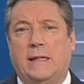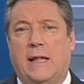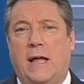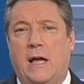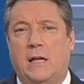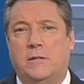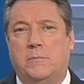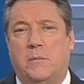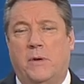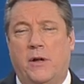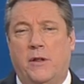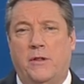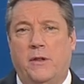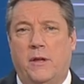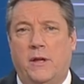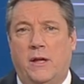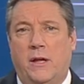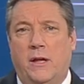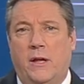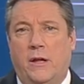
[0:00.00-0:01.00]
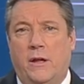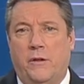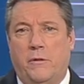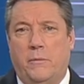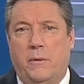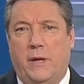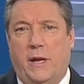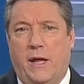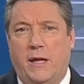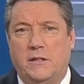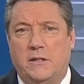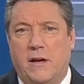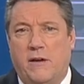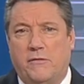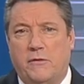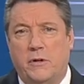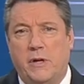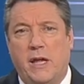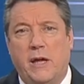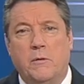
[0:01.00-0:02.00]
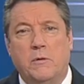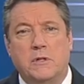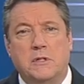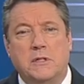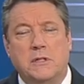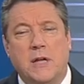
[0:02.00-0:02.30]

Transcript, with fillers: last month, three days after he was